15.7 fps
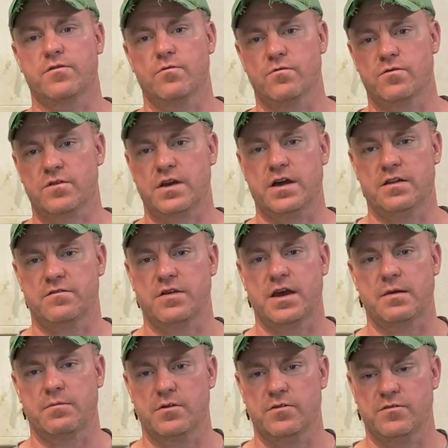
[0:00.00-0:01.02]
so it was kind of
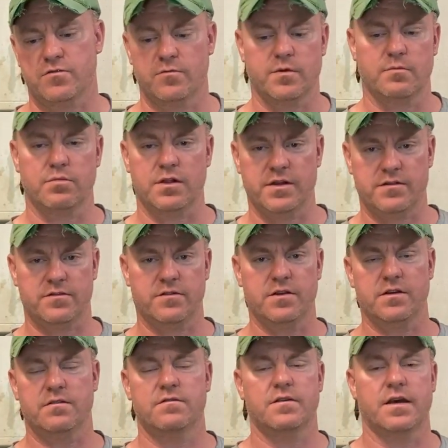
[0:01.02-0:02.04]
time consuming plus
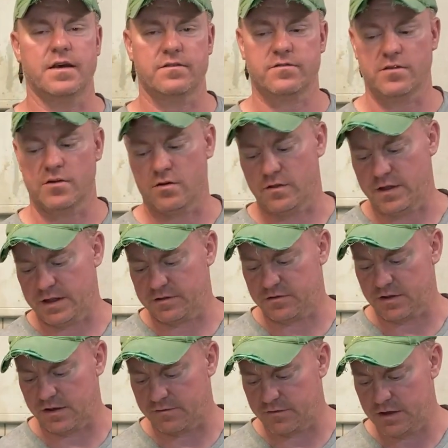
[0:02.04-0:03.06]
the test and all that
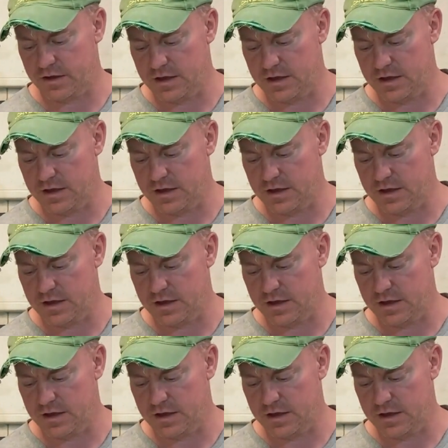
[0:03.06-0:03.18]
stuff.